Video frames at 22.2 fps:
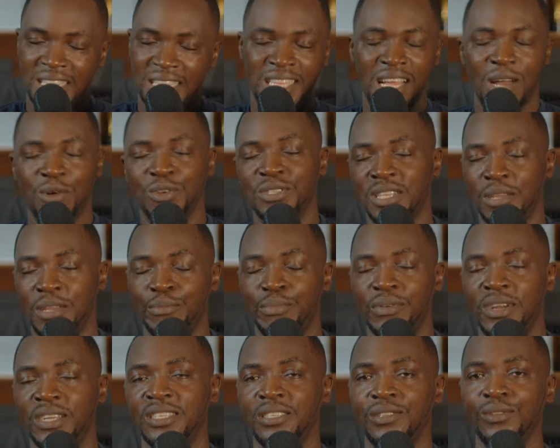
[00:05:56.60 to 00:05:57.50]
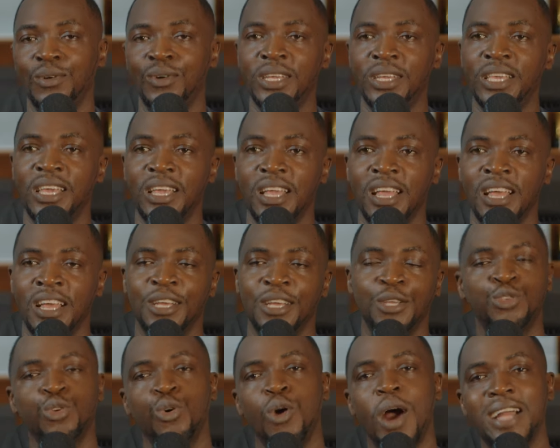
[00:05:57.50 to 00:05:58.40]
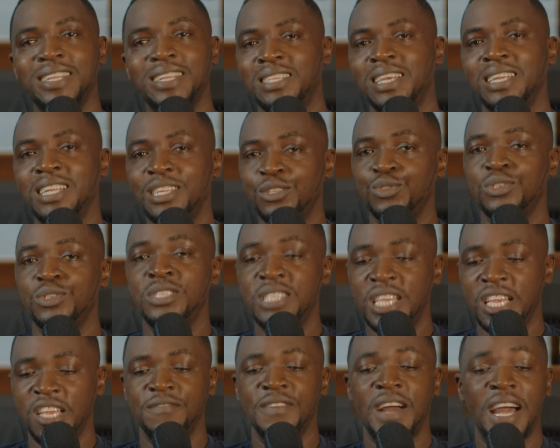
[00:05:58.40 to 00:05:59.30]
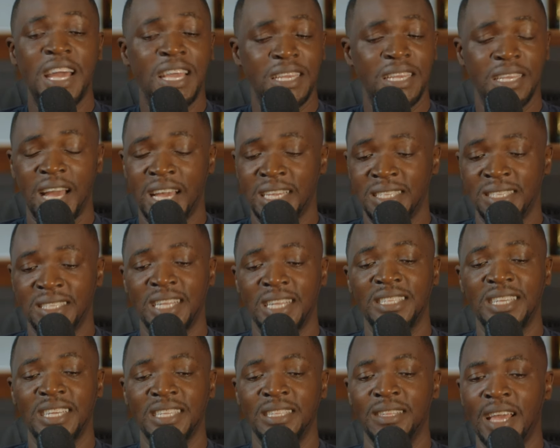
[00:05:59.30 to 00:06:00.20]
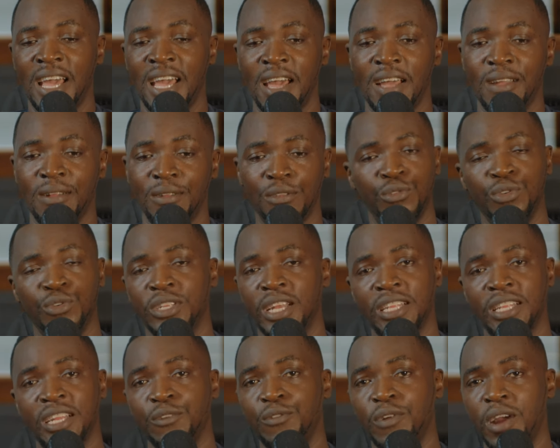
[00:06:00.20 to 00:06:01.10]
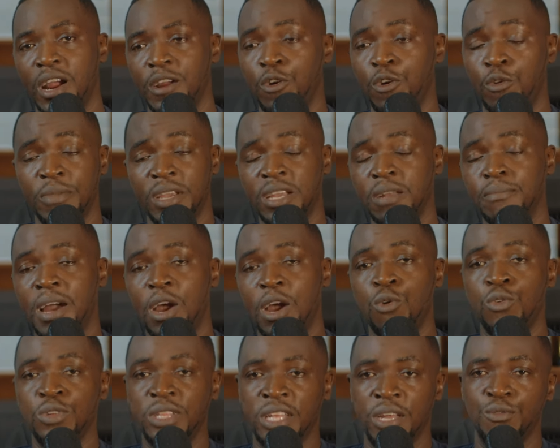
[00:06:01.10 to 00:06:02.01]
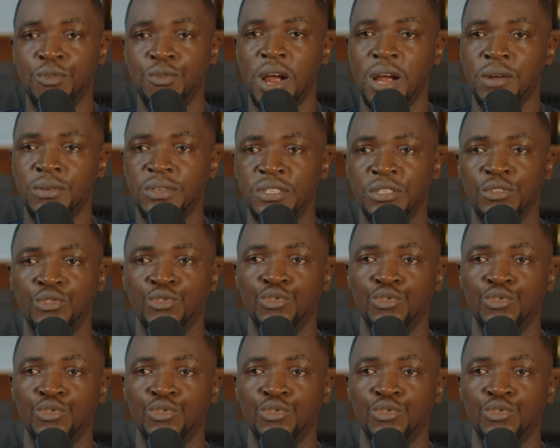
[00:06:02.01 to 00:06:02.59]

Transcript: That was the impression, okay. So I decided to save. I, I started uh, doing an inquiry or making my own inquiries